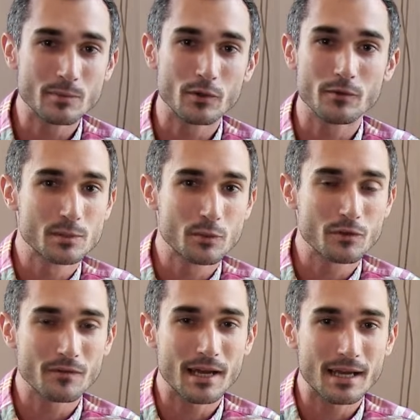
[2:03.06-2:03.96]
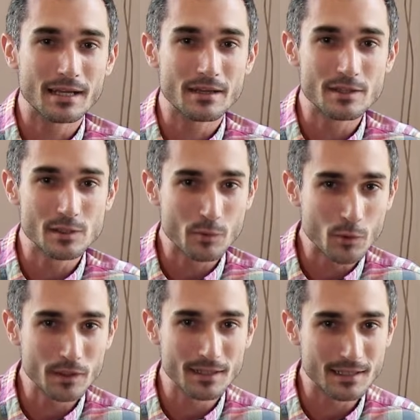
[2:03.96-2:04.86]
people to provide the
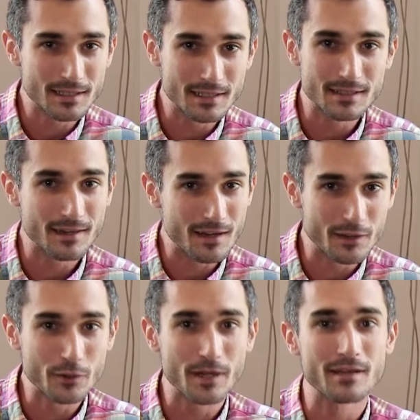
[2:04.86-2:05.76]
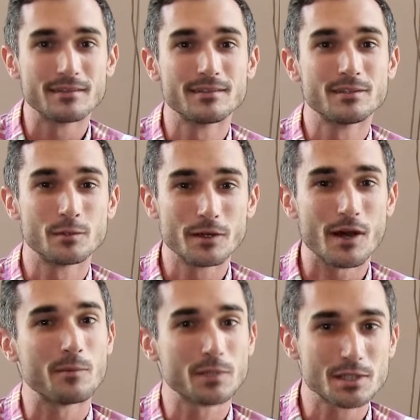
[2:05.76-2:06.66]
support that they need on the ground to
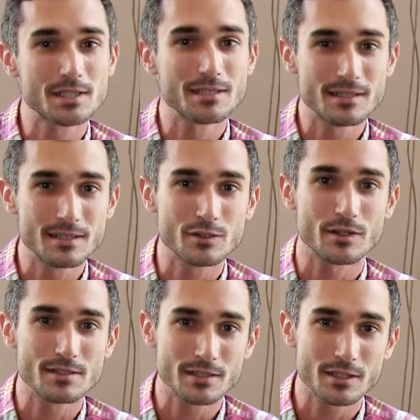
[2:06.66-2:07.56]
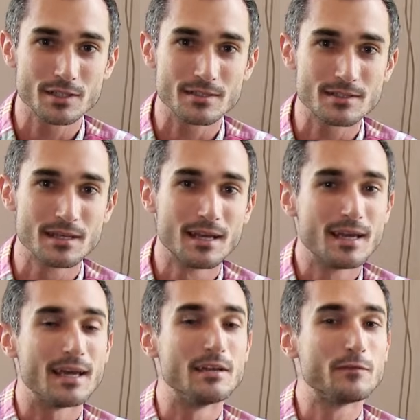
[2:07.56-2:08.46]
accomplish these translations.
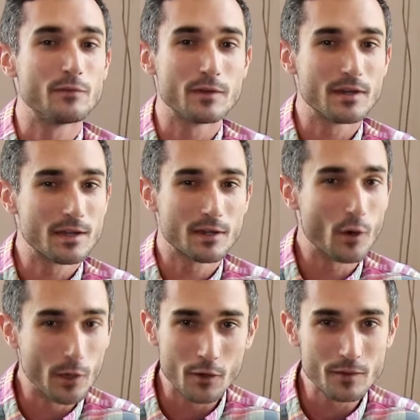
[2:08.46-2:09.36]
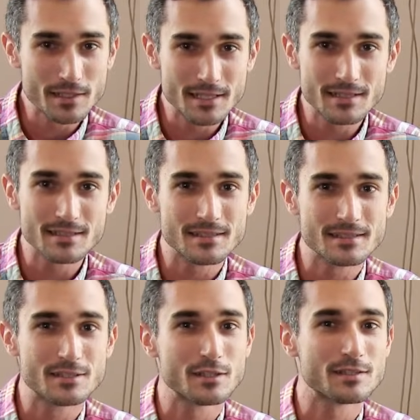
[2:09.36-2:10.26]
And if going overseas
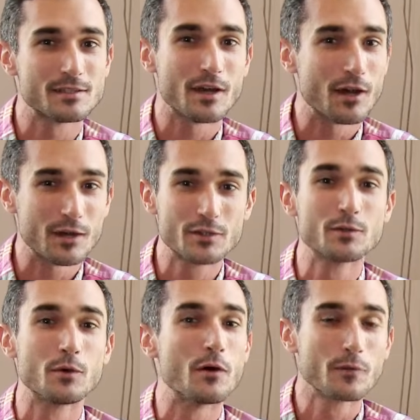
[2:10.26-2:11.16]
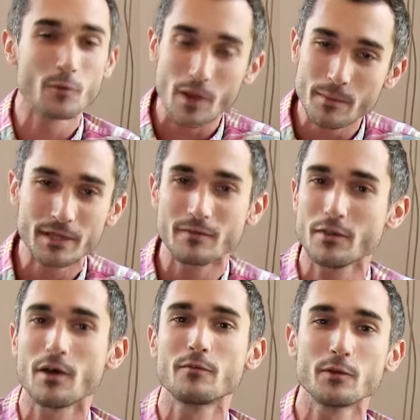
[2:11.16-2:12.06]
is just too overwhelming of a
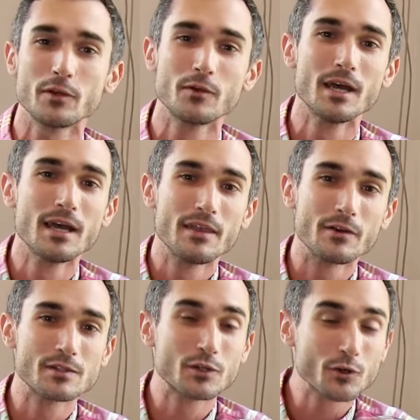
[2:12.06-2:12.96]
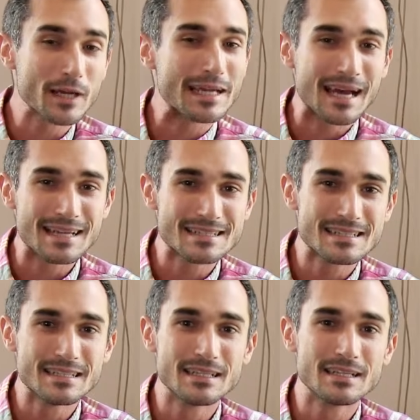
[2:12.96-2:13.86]
thought for you, there is a great IT
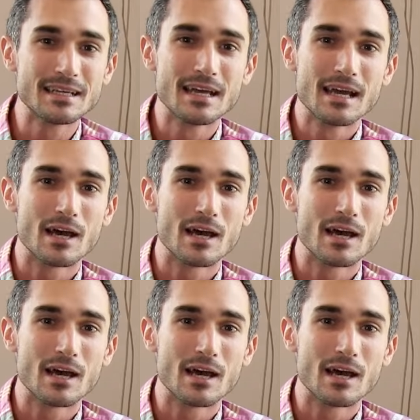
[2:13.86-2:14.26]
need